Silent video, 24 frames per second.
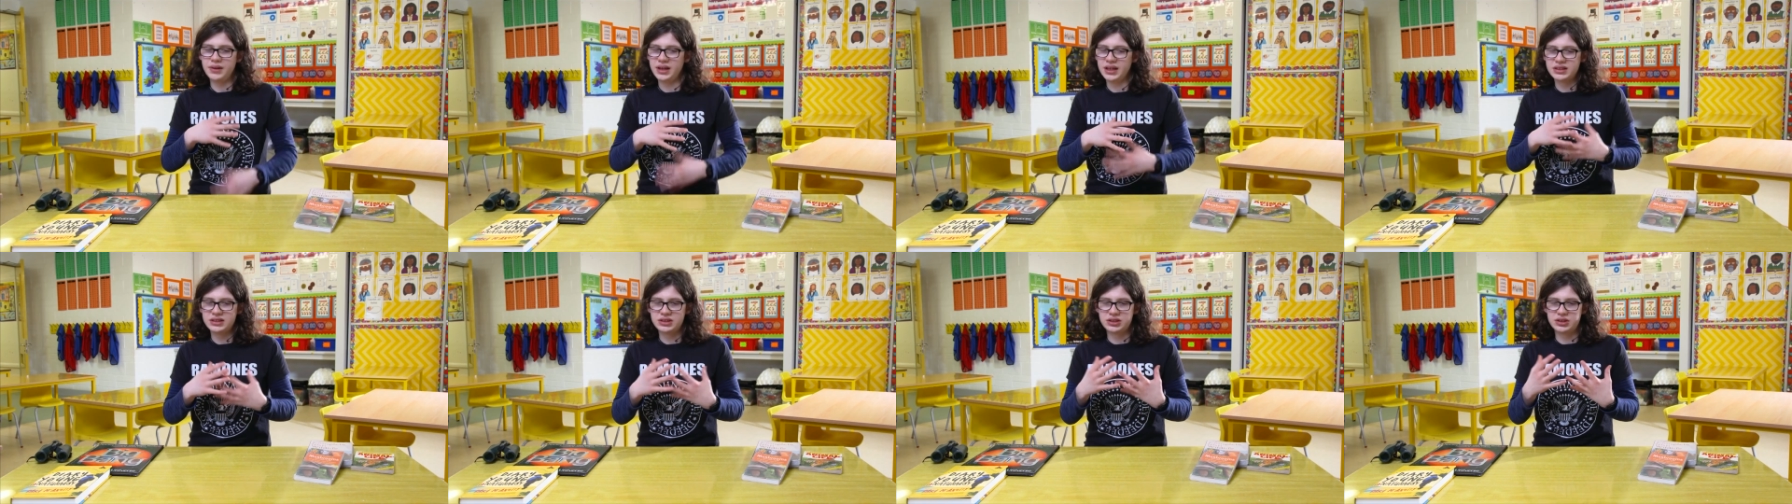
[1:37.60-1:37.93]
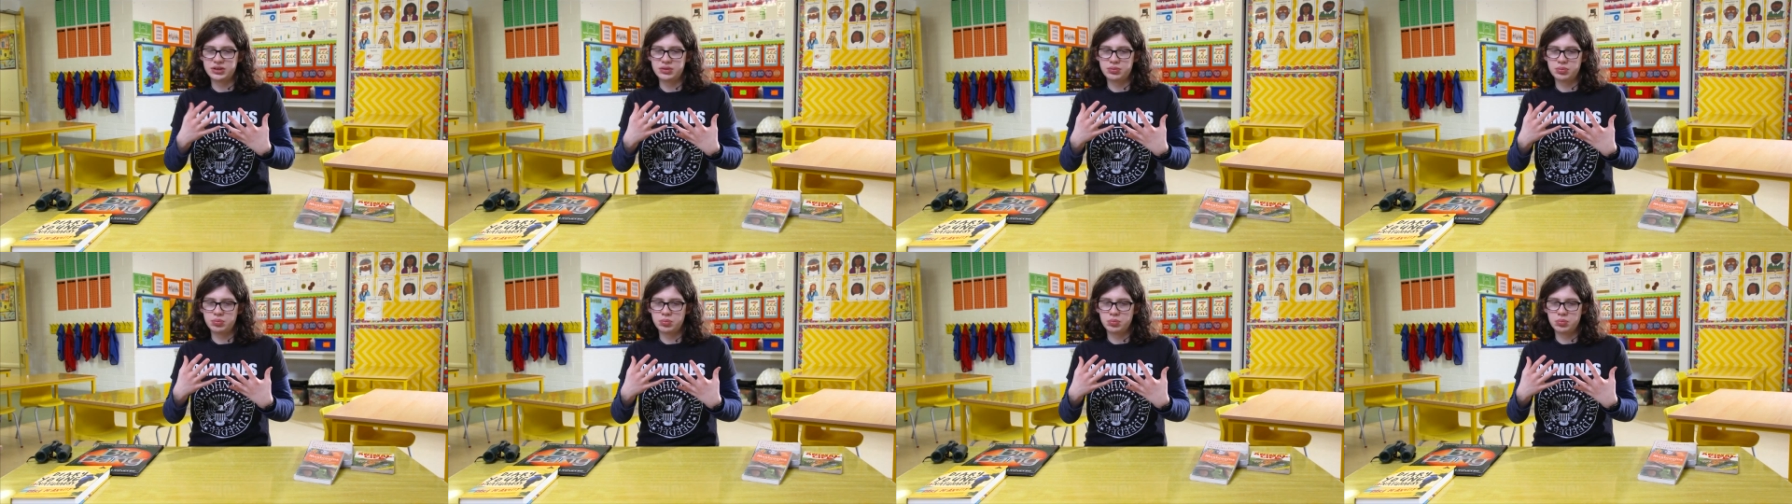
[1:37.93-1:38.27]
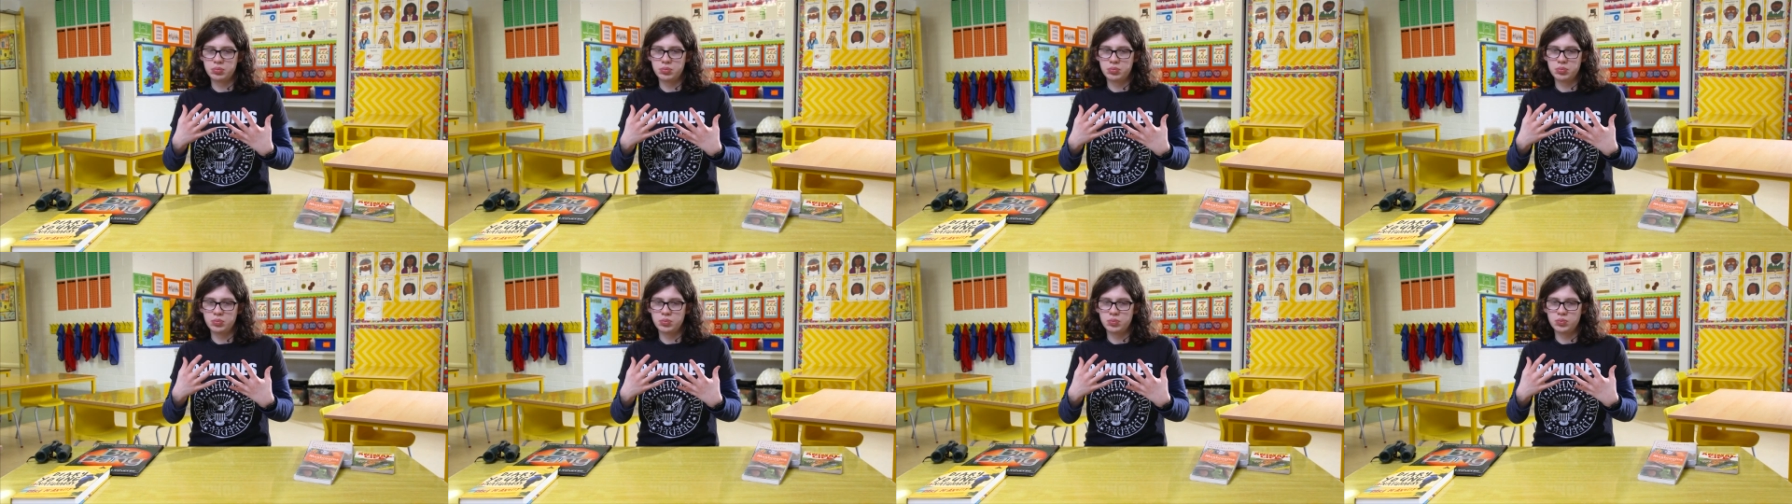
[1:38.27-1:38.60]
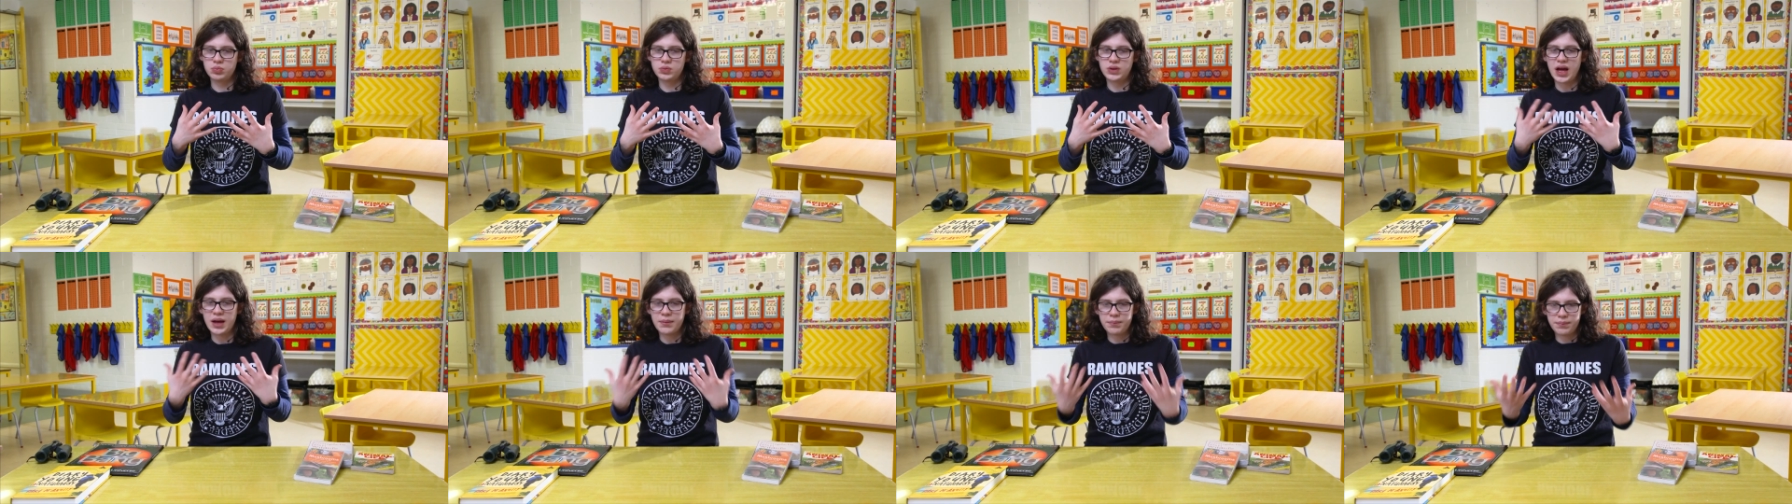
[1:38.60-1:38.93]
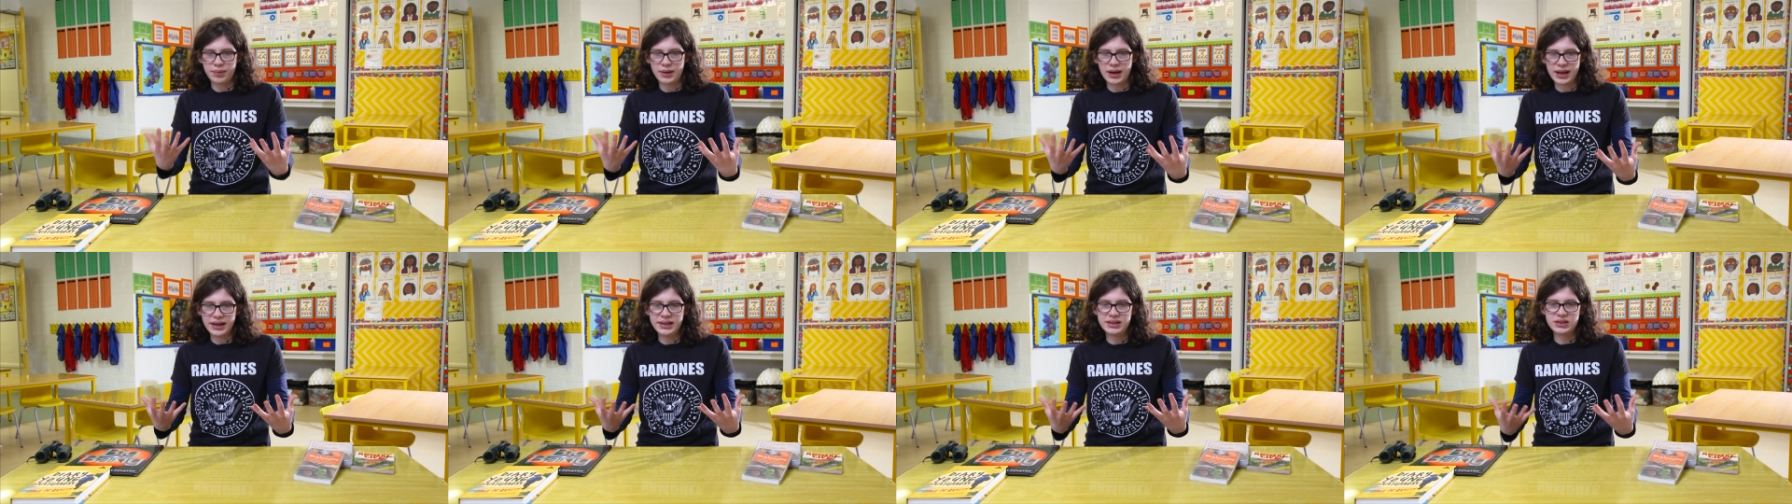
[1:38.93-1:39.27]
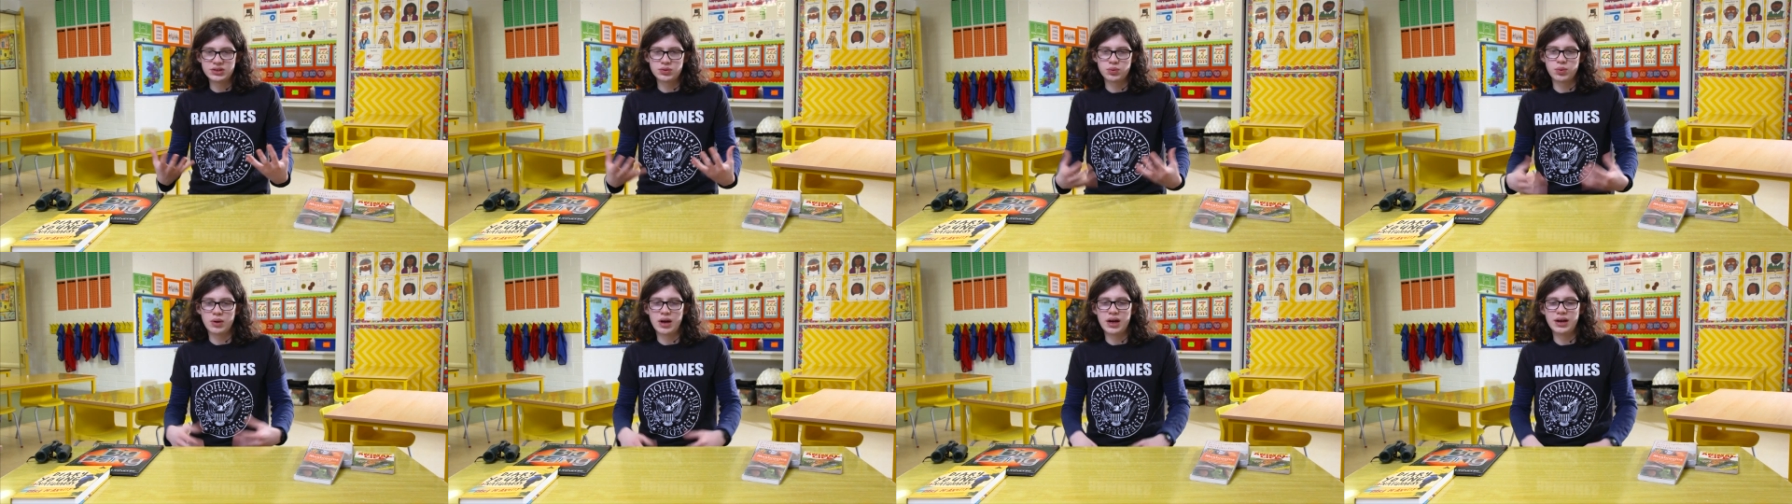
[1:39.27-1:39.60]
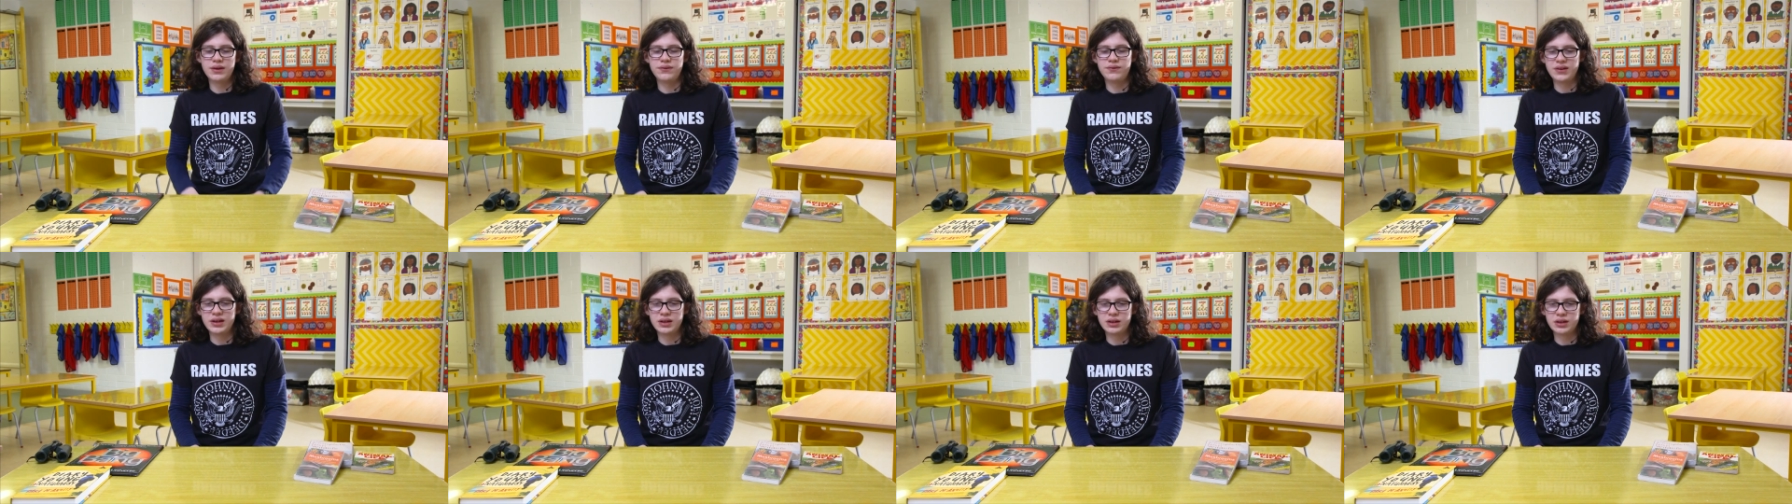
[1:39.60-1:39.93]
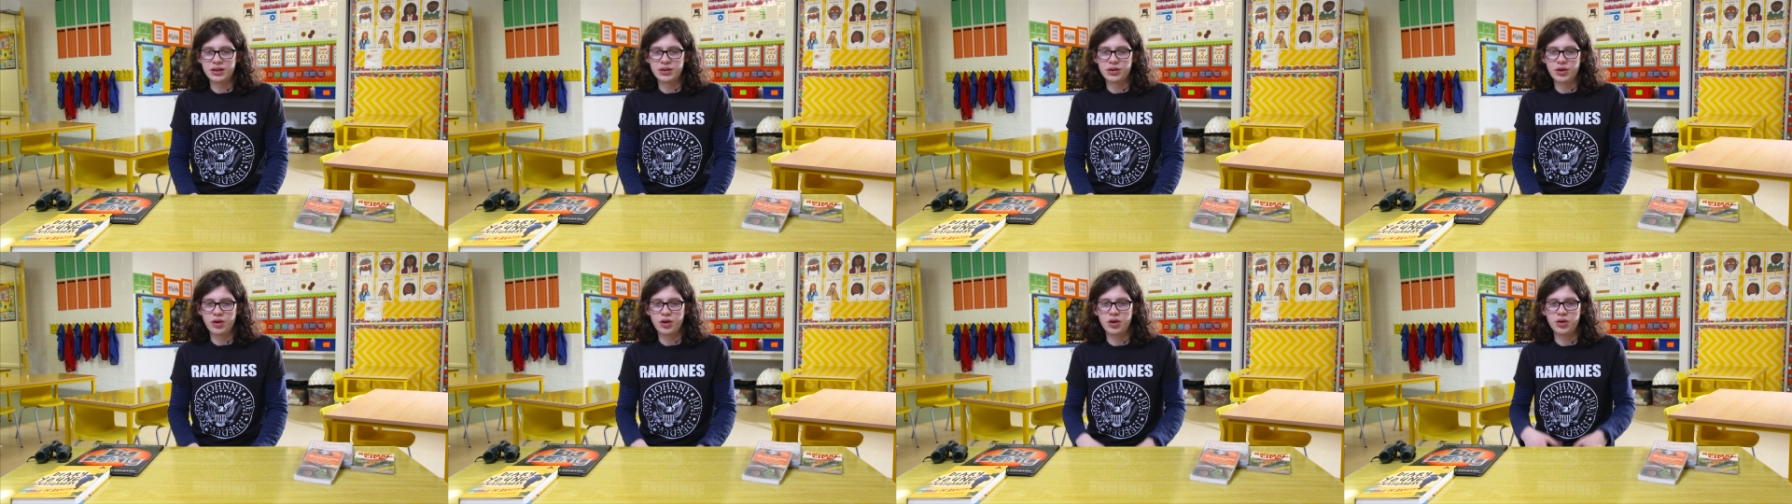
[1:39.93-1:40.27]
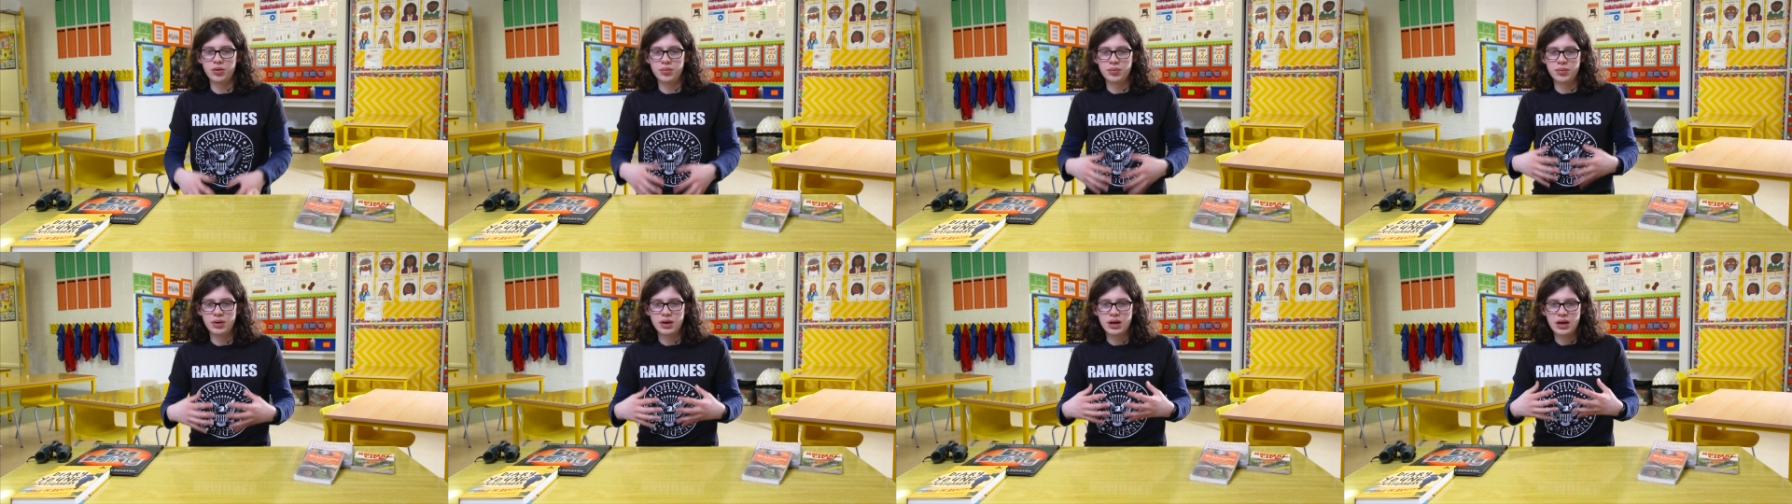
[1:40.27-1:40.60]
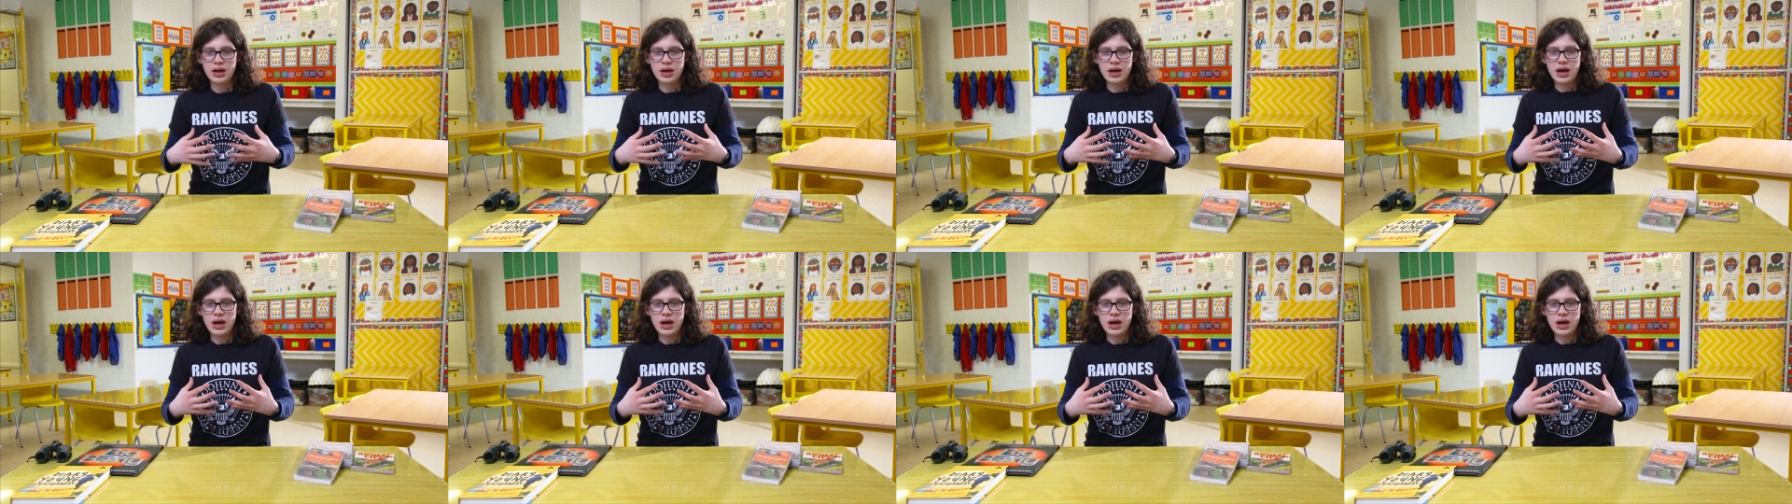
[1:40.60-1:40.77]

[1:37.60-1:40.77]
it's that place where I feel at home.